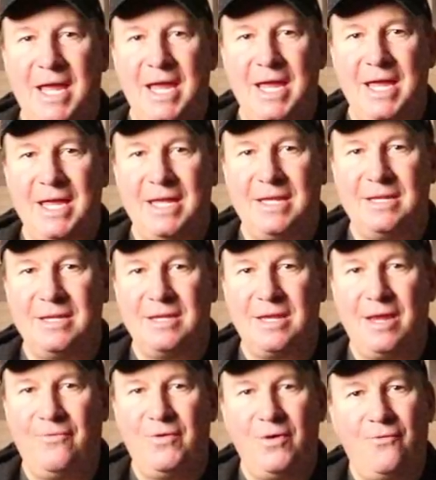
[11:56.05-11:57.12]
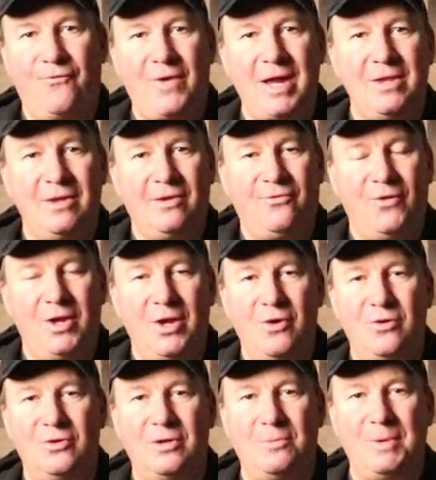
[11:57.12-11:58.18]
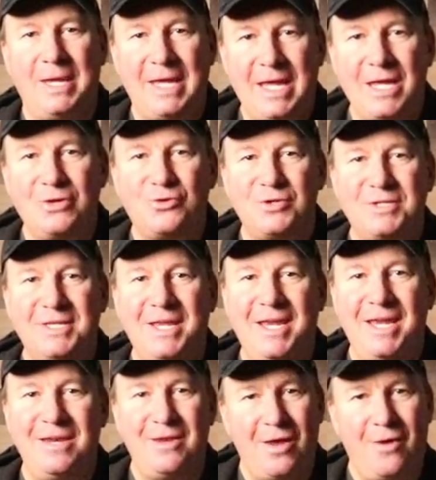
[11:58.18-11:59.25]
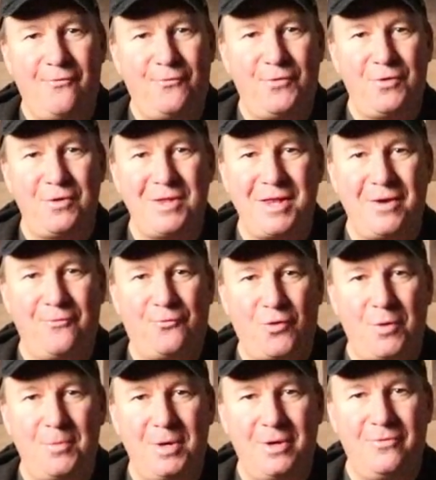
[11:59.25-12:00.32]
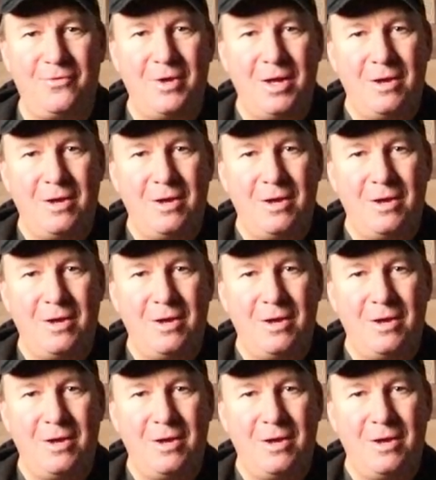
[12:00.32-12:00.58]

And if you find this video to be interesting, helpful, and informative,